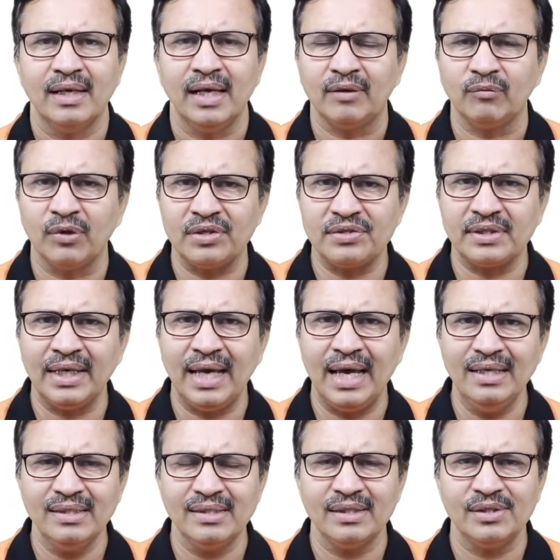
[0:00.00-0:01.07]
And what is
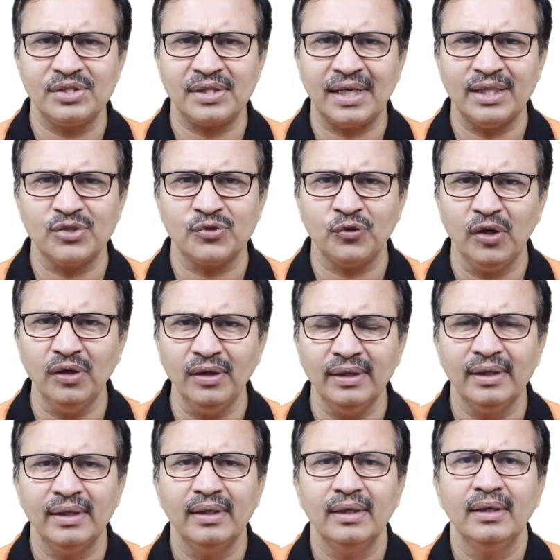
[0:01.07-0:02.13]
GaAs? It stands for
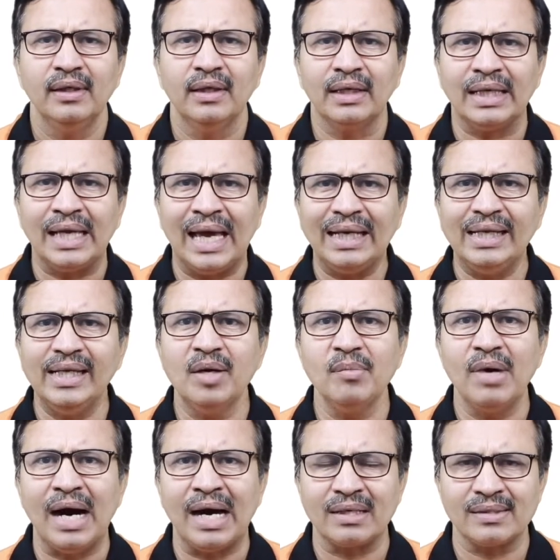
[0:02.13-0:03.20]
gallium
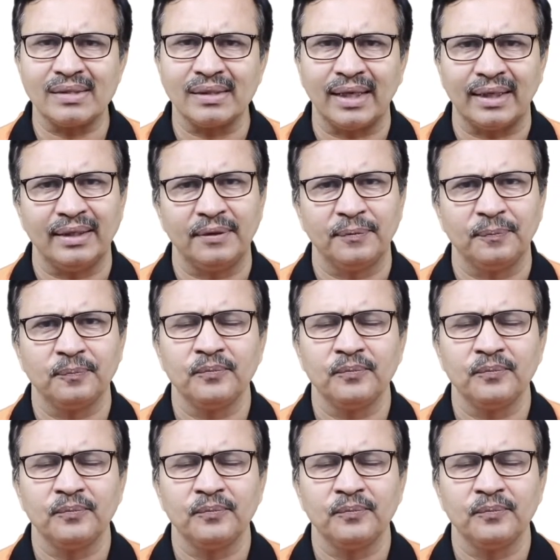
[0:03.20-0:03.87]
arsenide.